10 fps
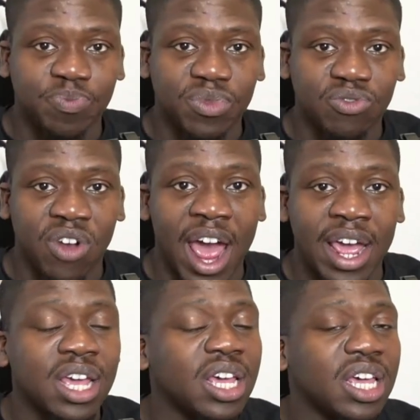right?
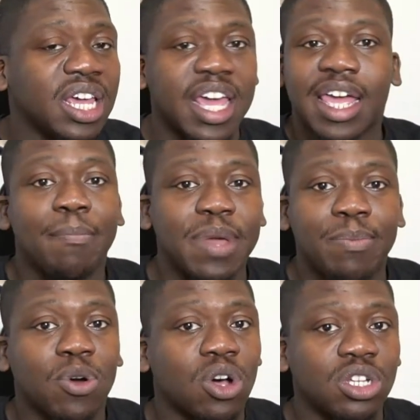It can be
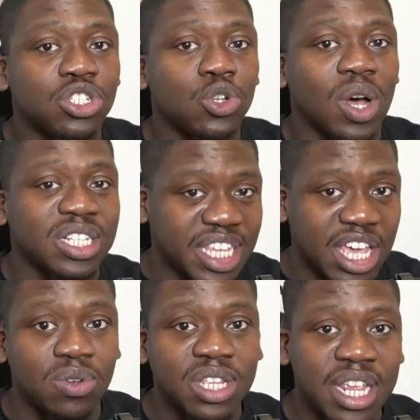because you are
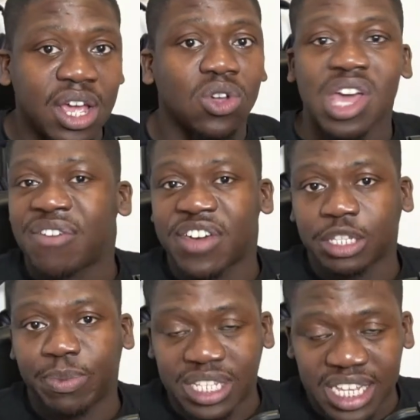skilled in it or you have
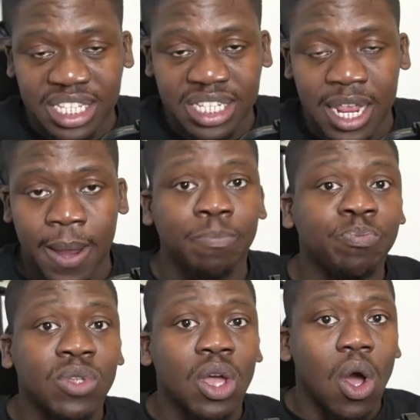expertise in it,
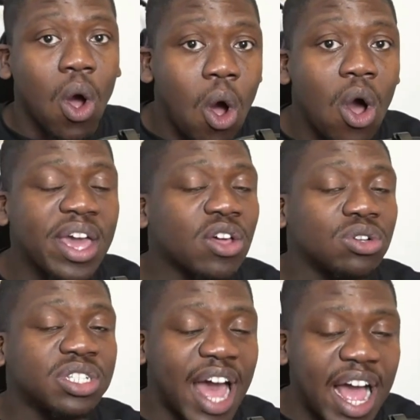or it
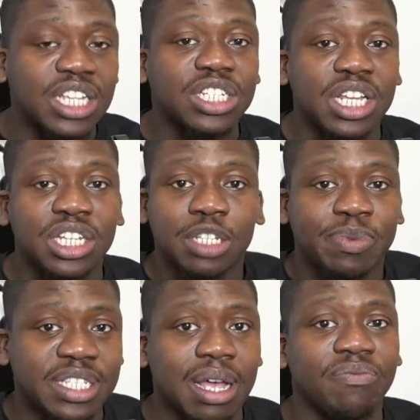could actually just be
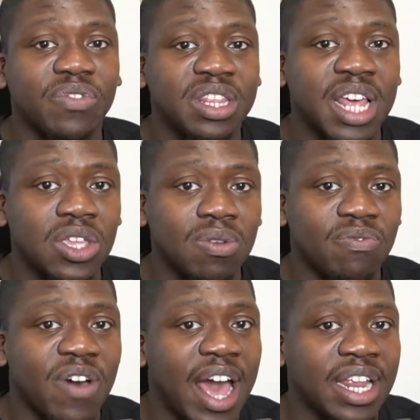something that you
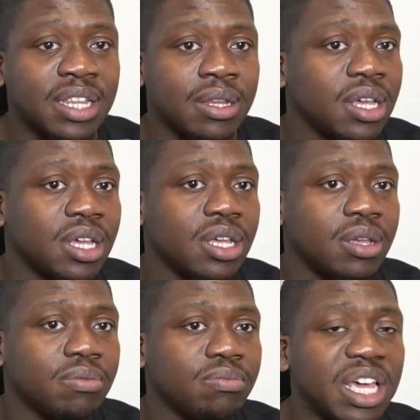find
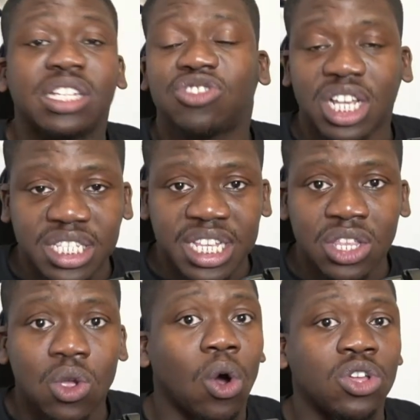interesting
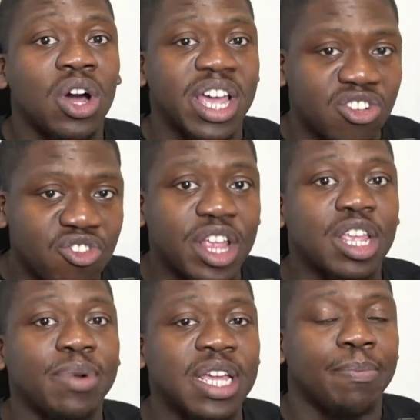or you're
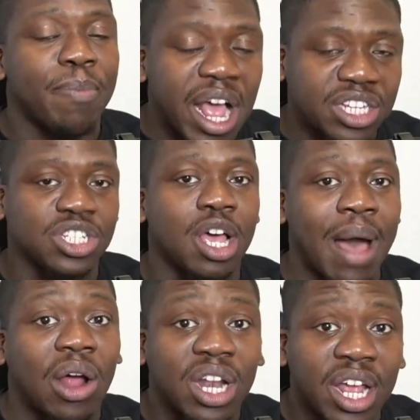incredibly passionate
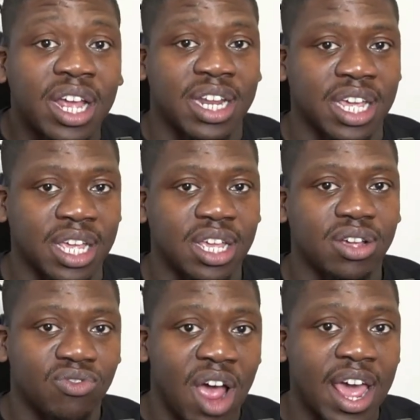about learning,
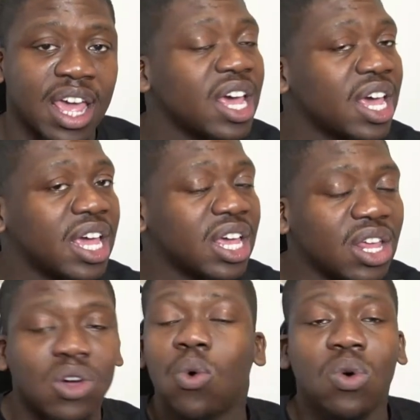right?
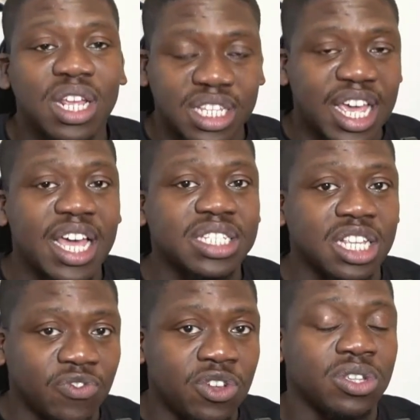All it takes is
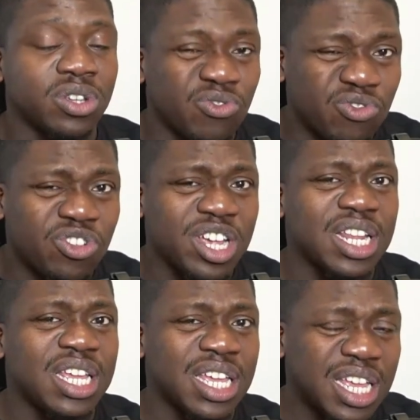for you to
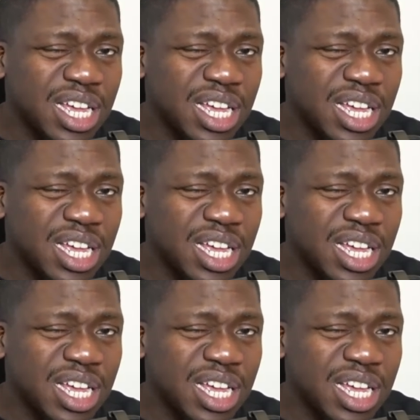really